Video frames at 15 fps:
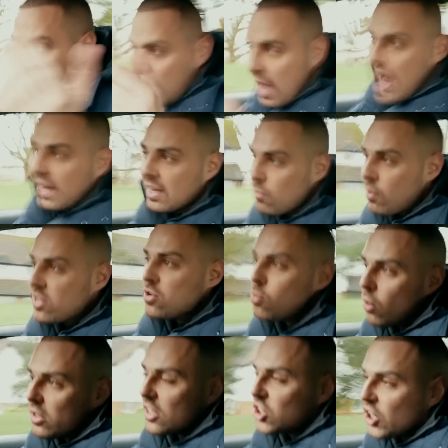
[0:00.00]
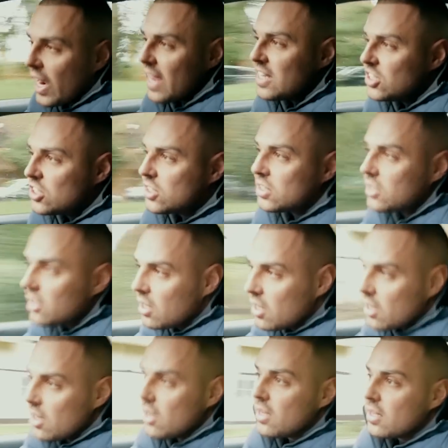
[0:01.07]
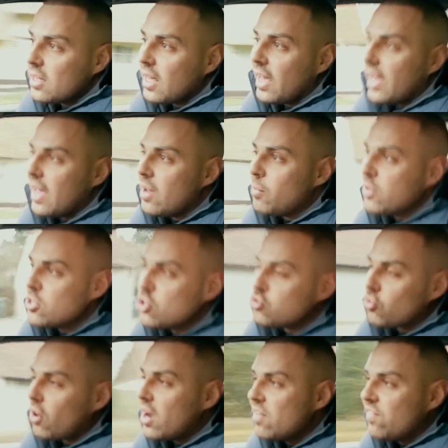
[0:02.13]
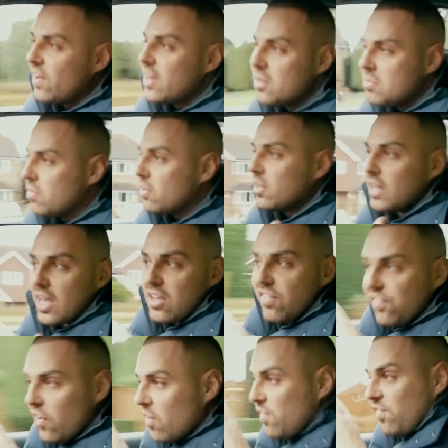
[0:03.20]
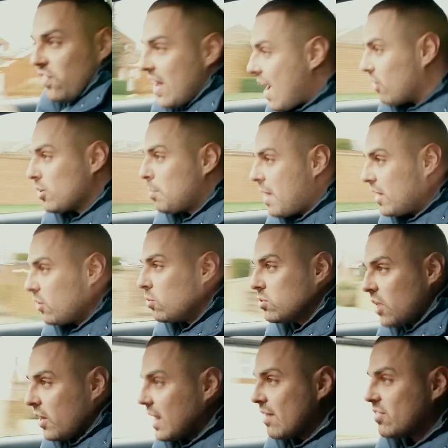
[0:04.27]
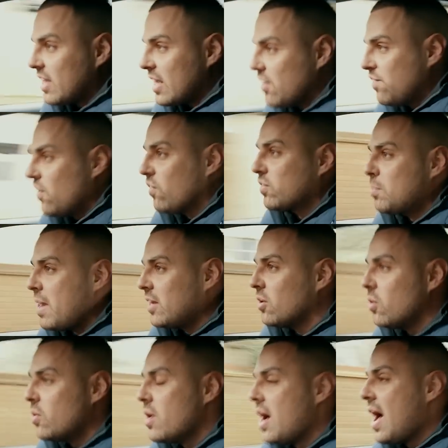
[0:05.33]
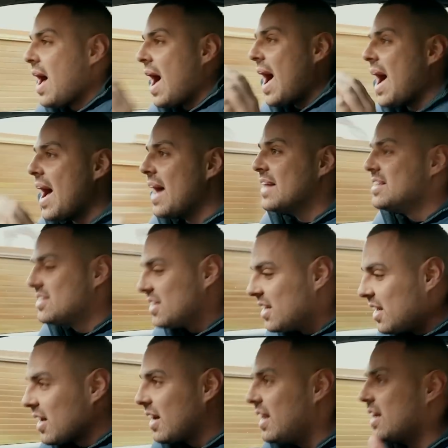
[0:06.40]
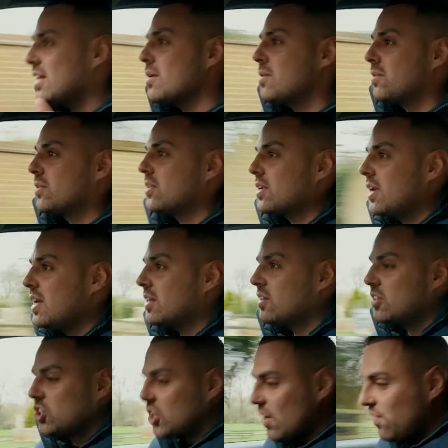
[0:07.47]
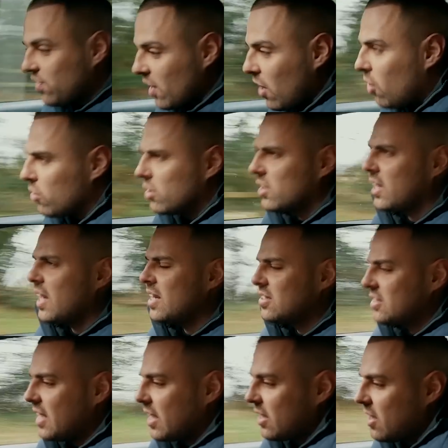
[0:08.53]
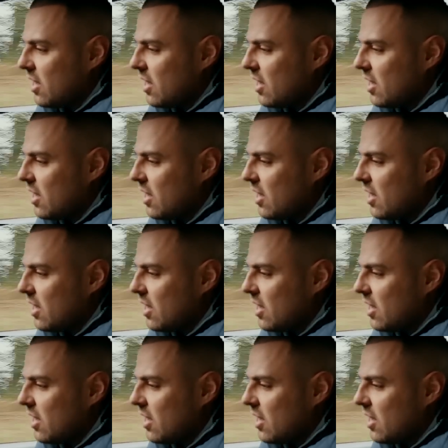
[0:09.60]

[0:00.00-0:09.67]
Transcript: And then when you want to change gear, when you're driving, keep your foot flat on the pedal, don't have to take your foot off the pedal, and click the shifter or the gear stick